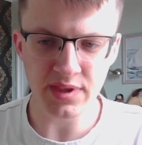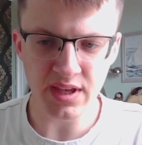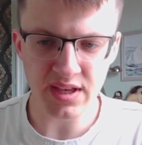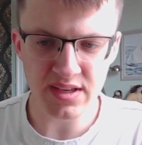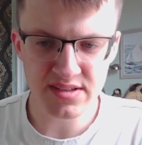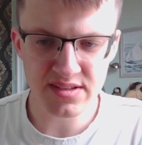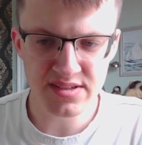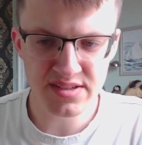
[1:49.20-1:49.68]

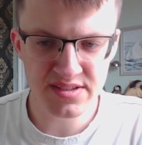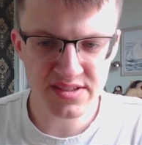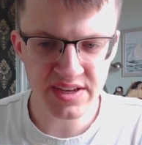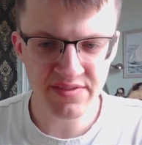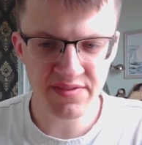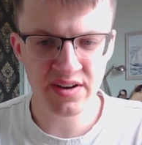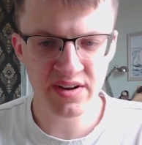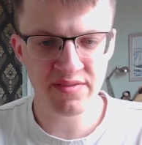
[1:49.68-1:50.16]

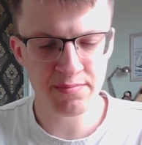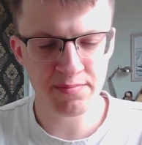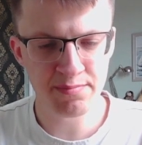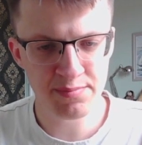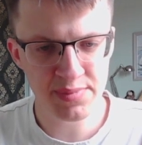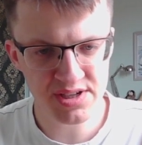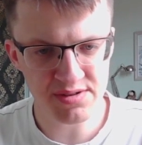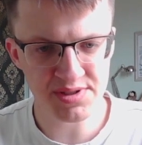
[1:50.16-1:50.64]
c5,
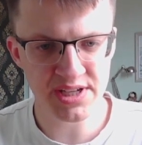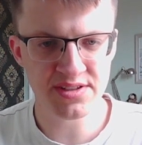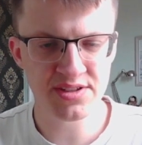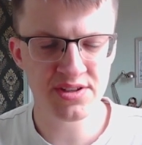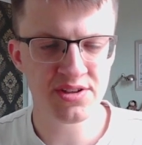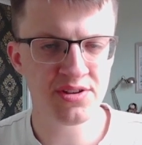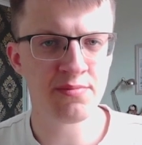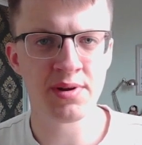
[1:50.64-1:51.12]
bishop
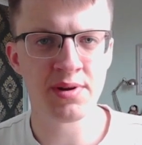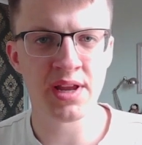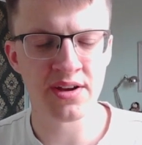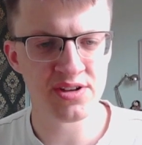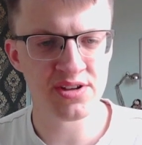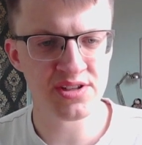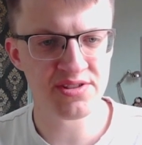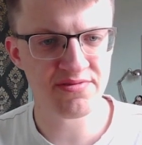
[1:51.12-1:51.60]
g2, black
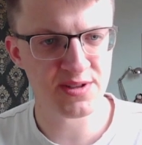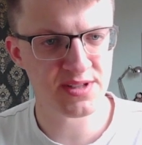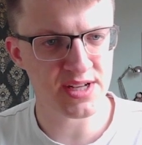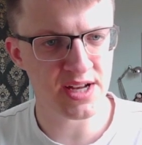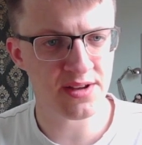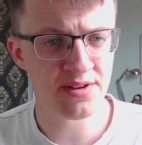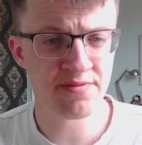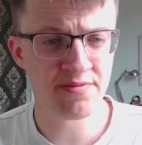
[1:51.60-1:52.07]
goes for a
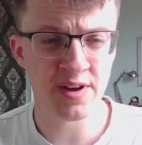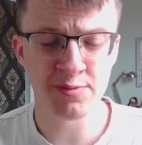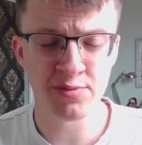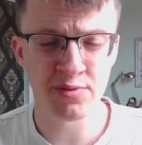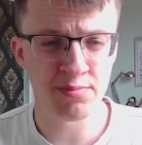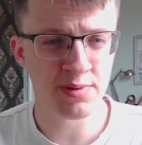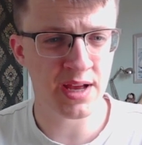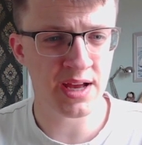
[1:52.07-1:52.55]
standard
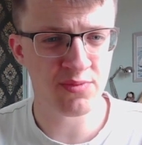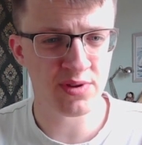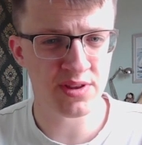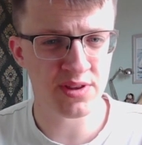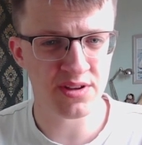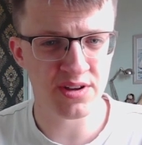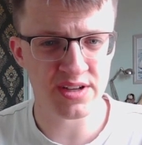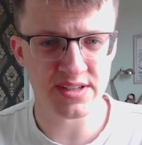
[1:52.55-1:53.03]
development plan with
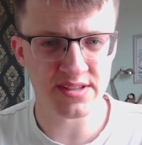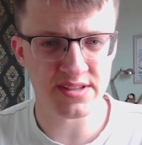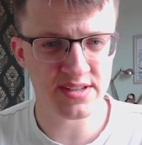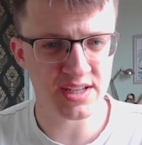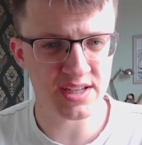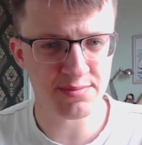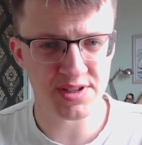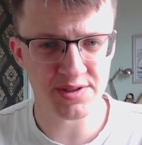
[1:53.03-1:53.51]
knight
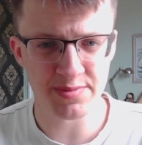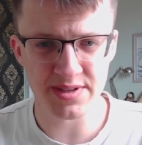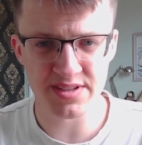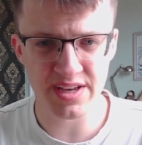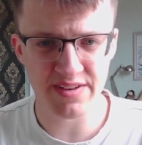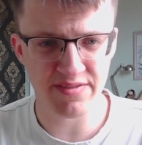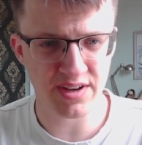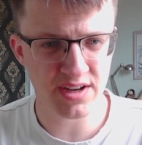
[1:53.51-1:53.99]
c6, bishop
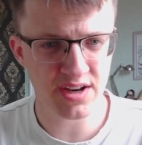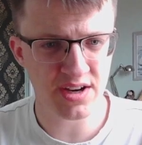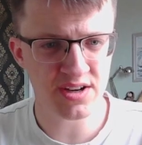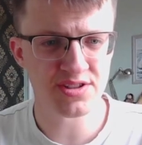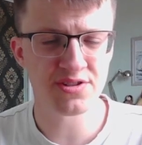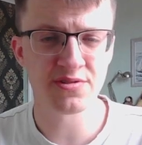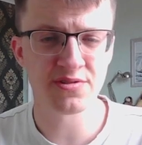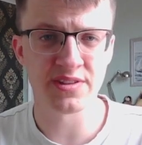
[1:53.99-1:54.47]
e7,
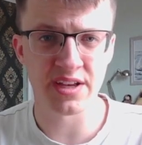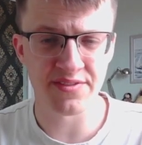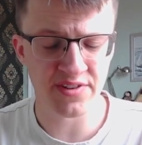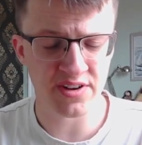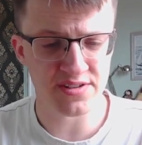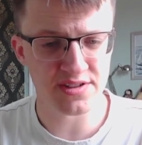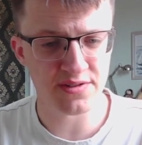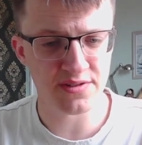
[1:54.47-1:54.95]
castle, and then
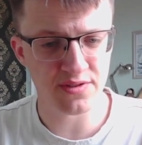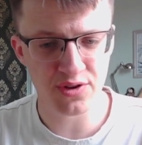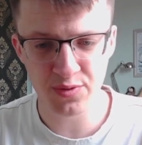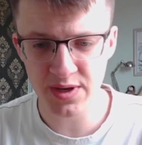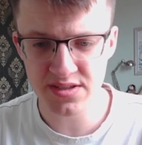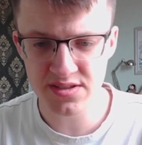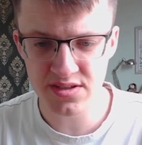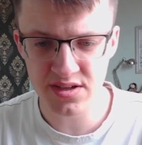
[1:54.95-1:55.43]
advancing on the
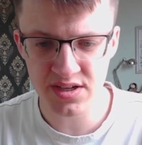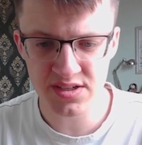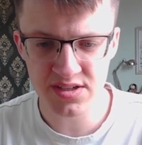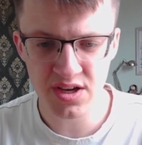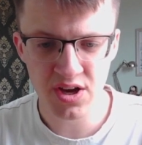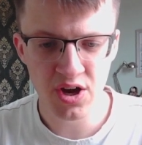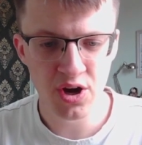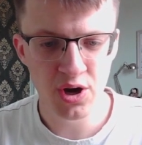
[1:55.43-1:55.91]
queen side,
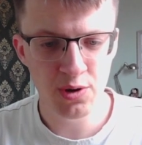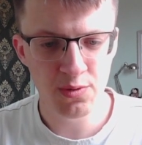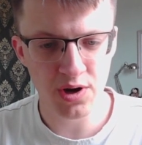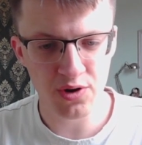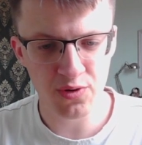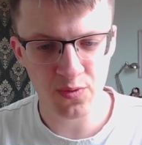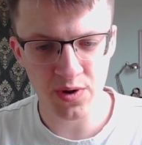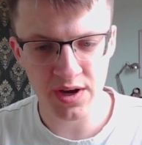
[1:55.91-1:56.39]

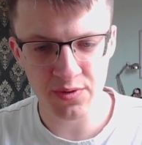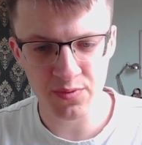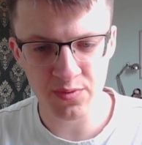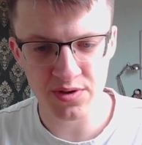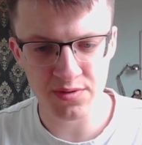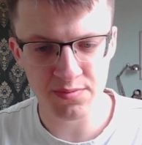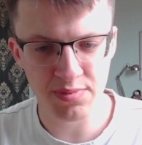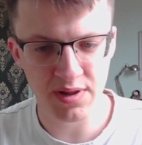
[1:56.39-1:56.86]
while white
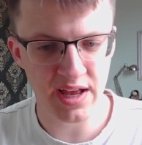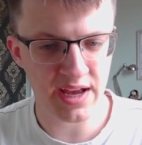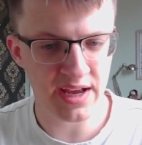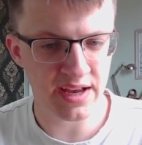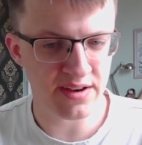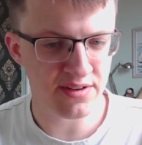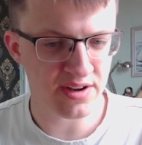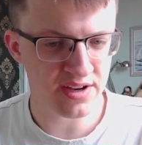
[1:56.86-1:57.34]
will
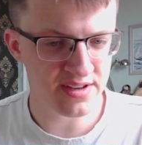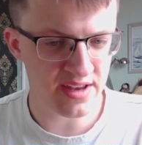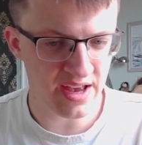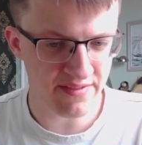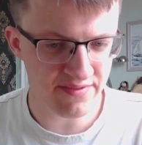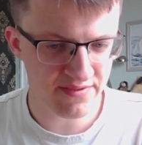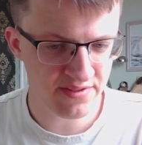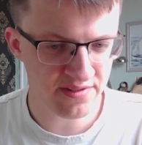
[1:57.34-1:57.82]
play knight
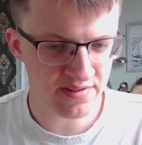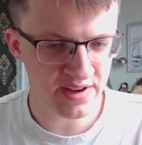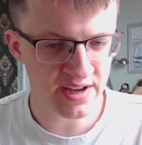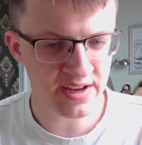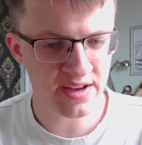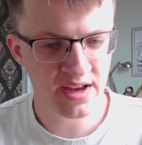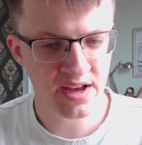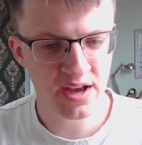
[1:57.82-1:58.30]

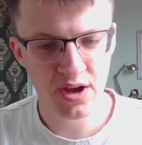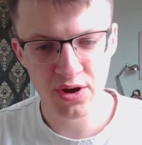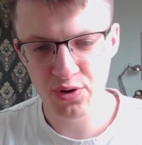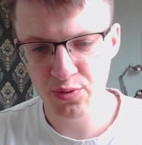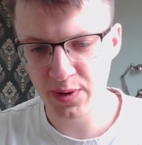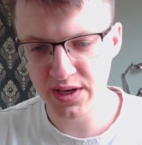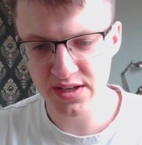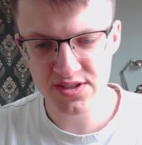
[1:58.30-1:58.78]
f3,
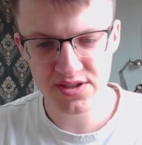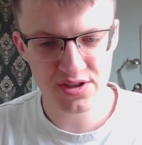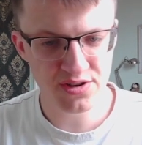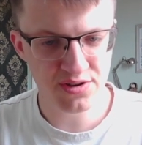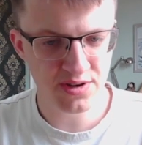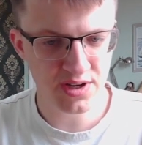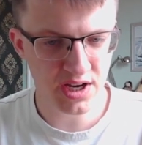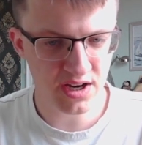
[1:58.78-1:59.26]
queen
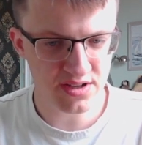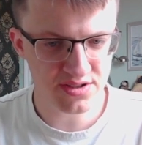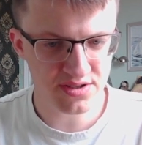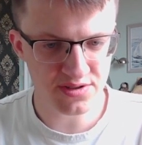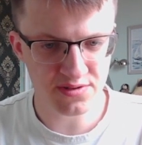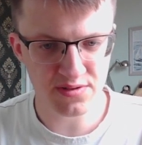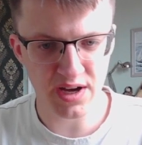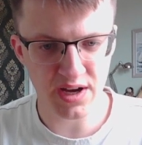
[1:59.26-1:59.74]
e2,
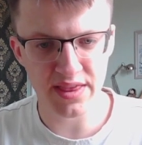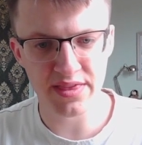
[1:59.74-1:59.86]
castle, and